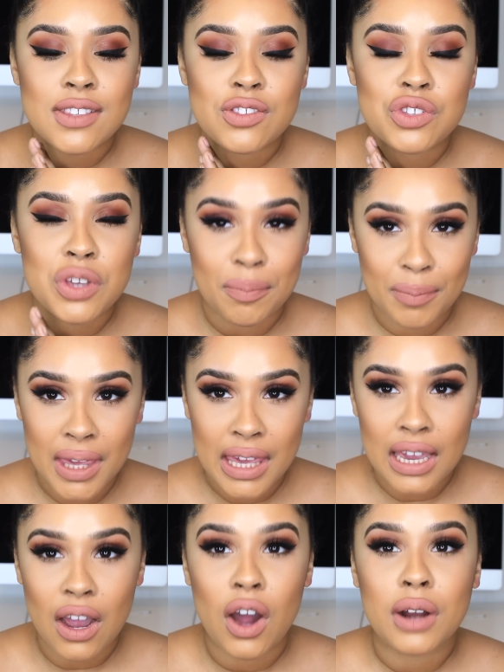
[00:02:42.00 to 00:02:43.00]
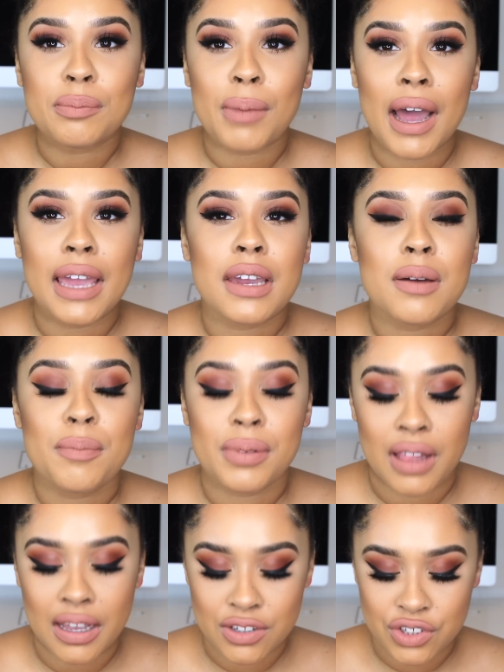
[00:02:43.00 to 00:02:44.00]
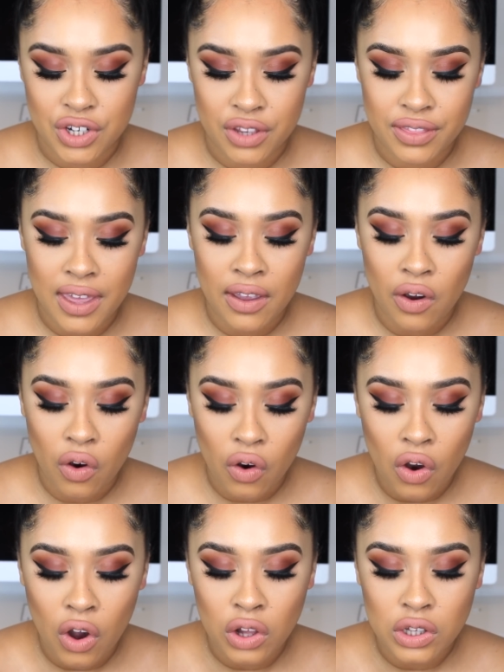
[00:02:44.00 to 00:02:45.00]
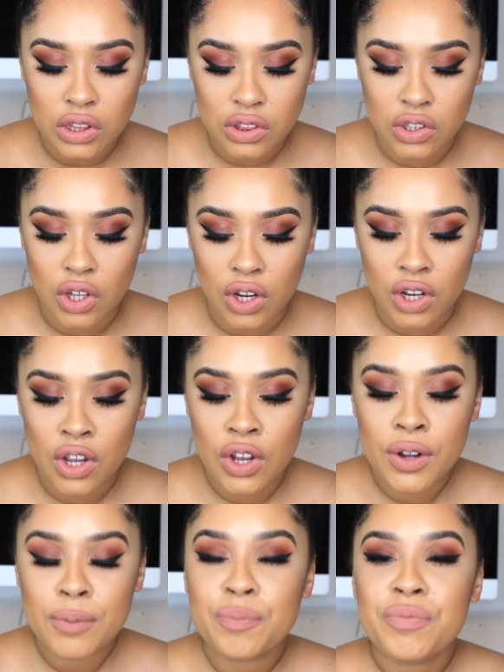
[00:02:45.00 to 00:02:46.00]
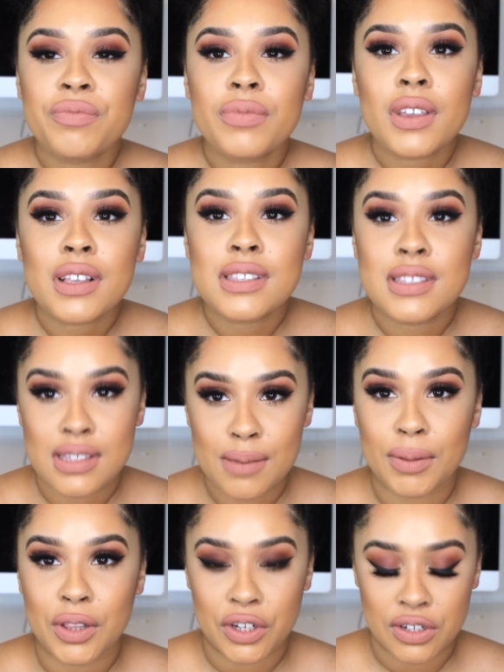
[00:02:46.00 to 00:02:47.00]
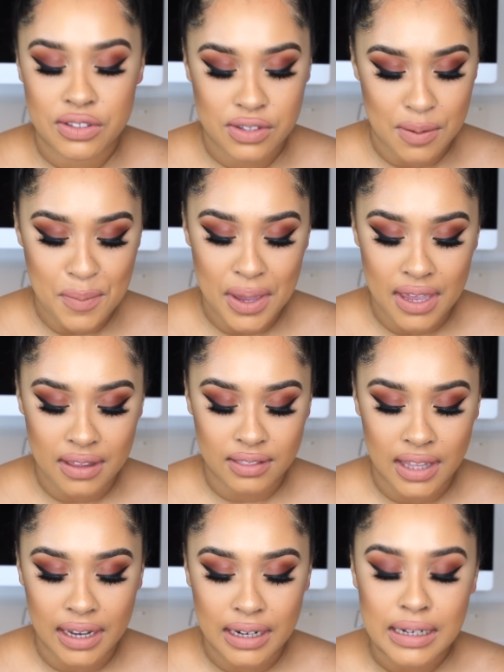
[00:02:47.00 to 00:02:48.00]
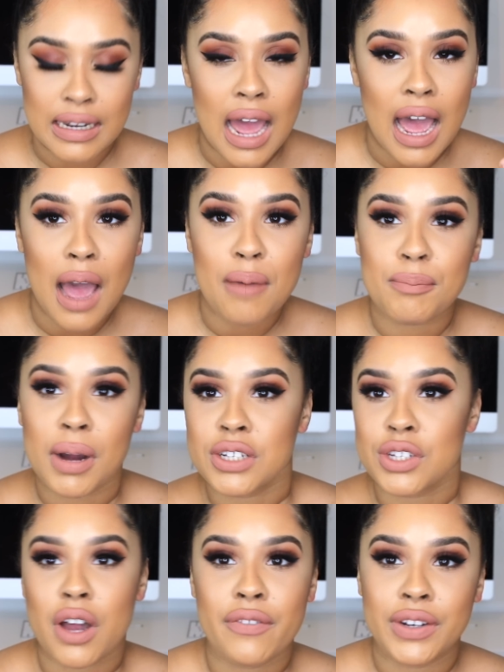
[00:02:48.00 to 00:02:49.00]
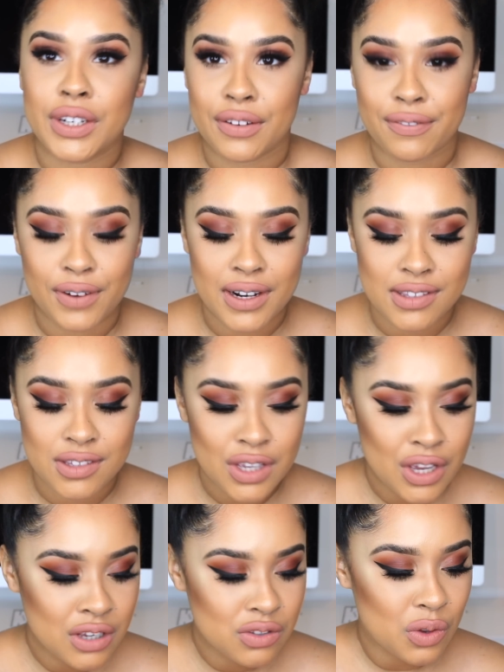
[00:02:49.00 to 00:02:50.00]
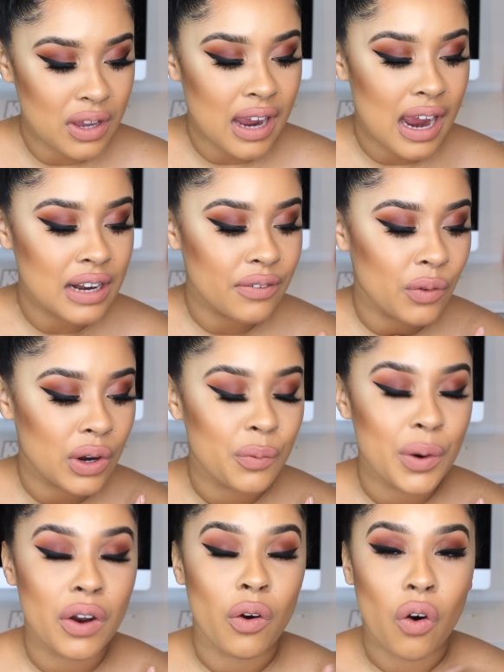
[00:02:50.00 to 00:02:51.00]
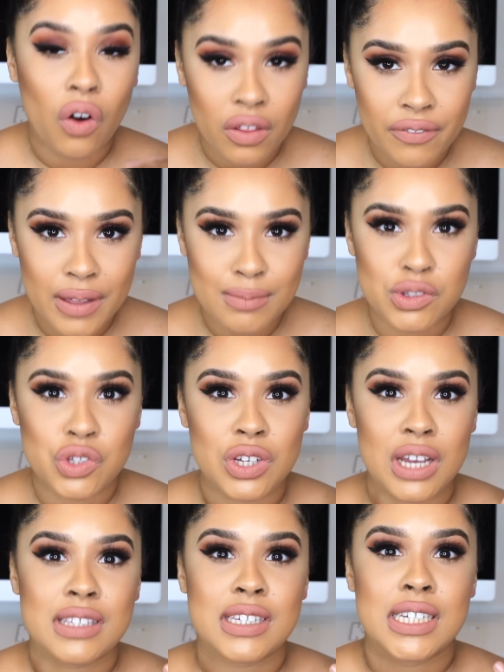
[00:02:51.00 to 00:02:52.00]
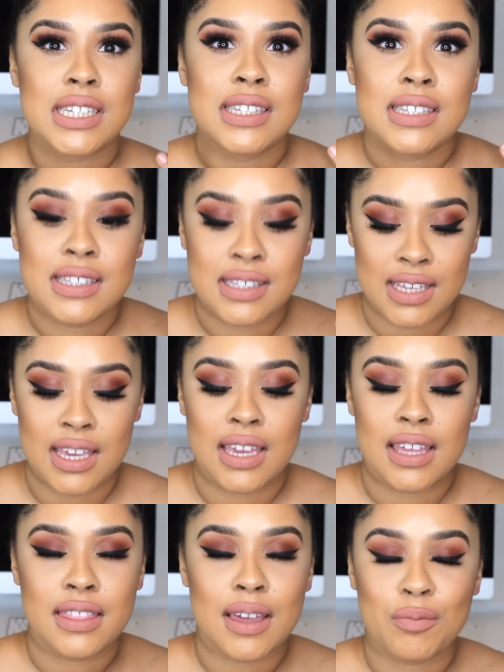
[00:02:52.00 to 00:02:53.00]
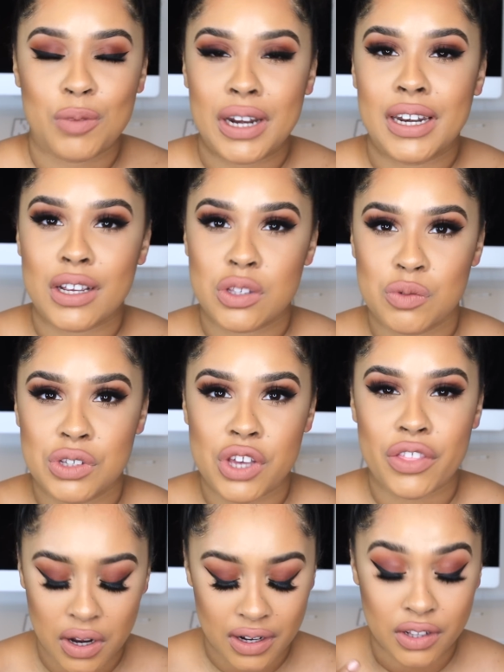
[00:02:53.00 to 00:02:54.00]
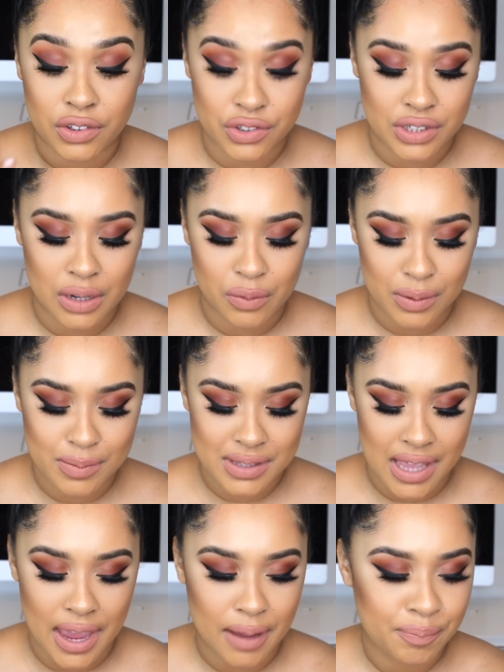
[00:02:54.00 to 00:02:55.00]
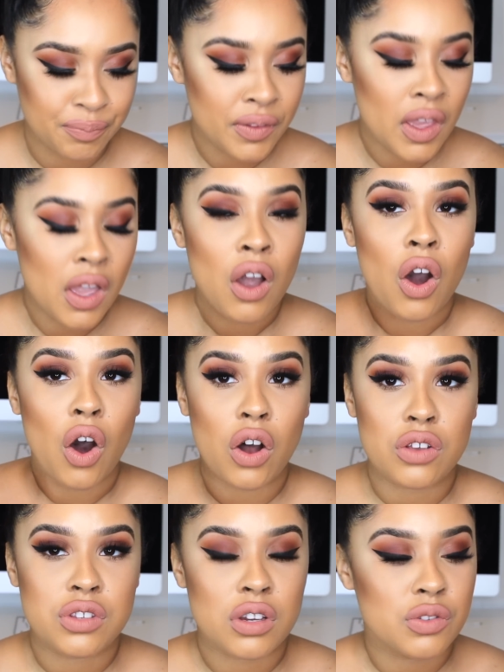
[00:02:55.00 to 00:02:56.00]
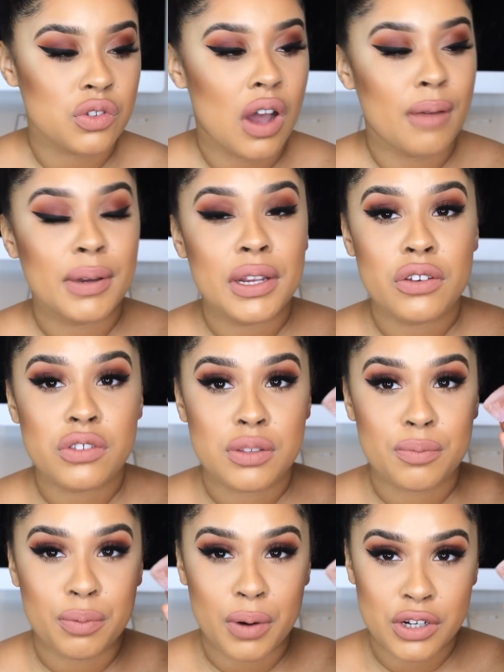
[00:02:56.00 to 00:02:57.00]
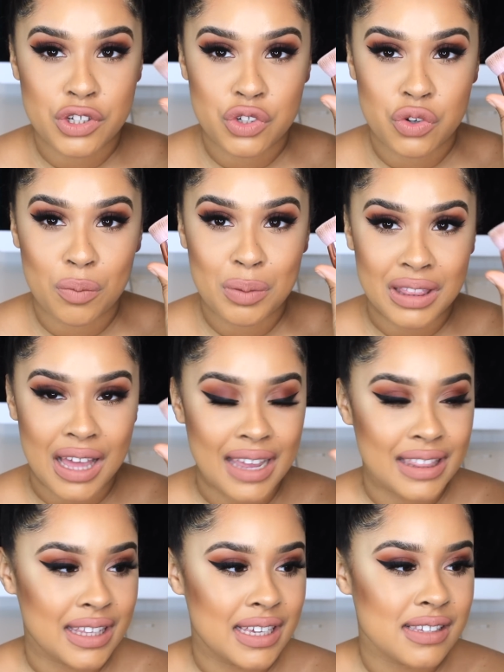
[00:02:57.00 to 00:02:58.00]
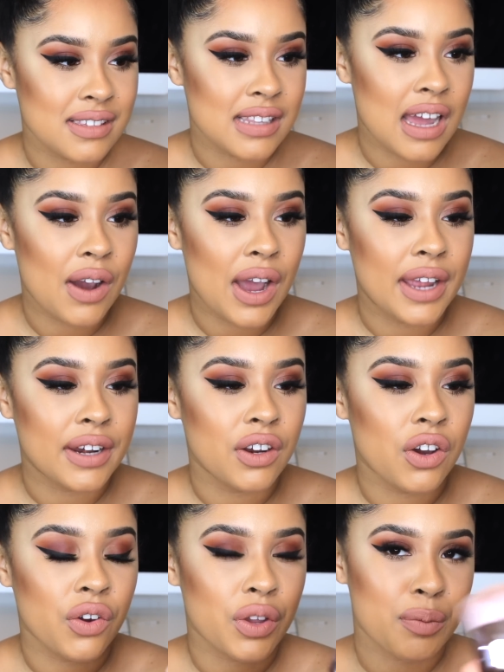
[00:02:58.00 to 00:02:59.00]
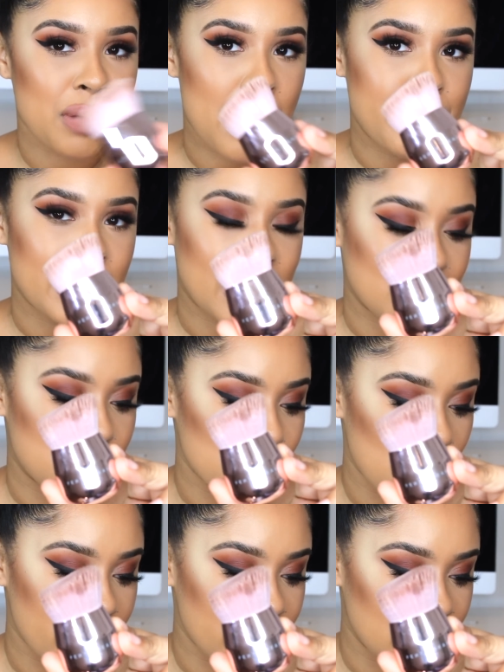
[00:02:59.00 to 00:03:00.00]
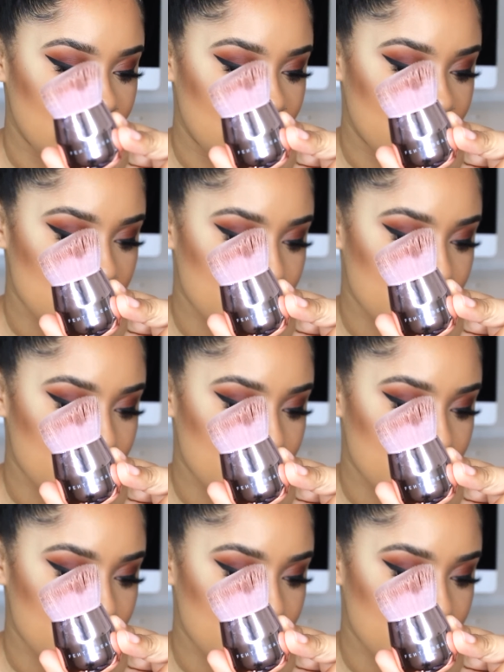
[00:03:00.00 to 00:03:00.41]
to me on my complexion they all look similar to me like not much of a difference so I kind of want to wear all of them so you guys could see them right next to each other and understand what I'm saying also so I'm gonna use the brush to apply these now I know you're probably like do I really need this